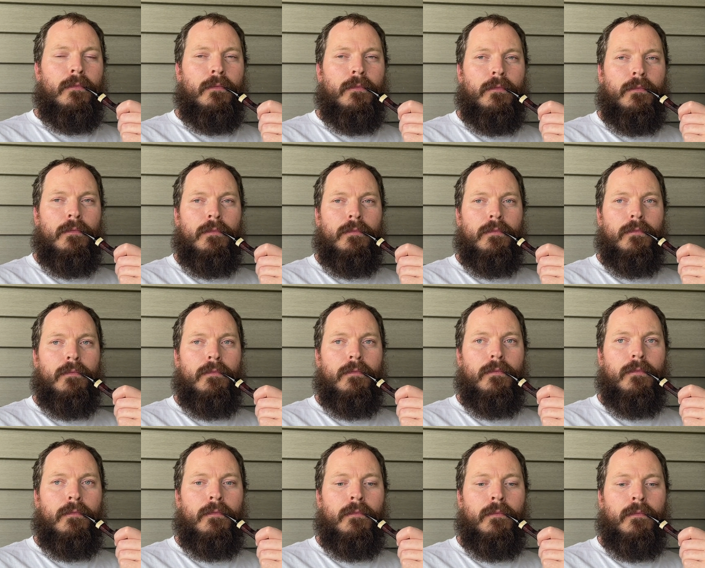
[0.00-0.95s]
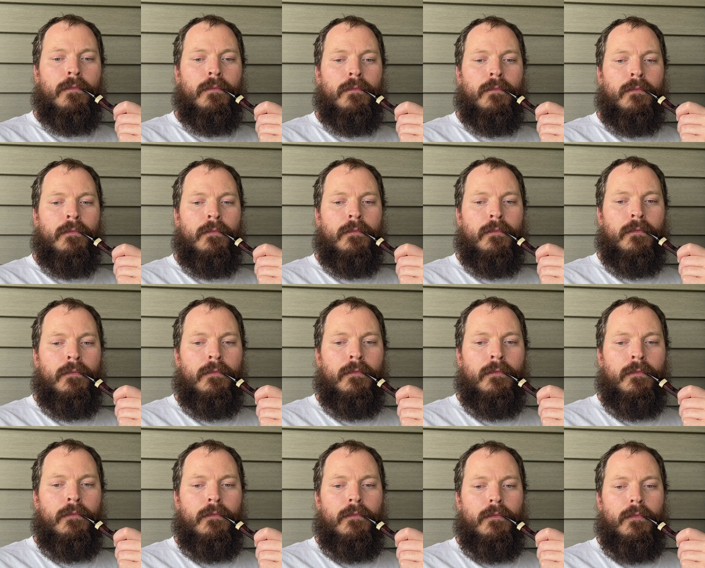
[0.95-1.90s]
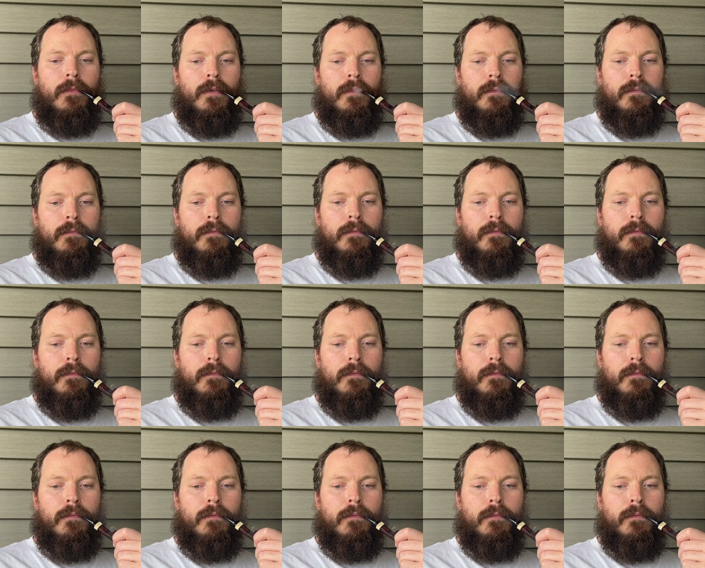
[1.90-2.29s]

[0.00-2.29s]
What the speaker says: No one is speaking in this clip.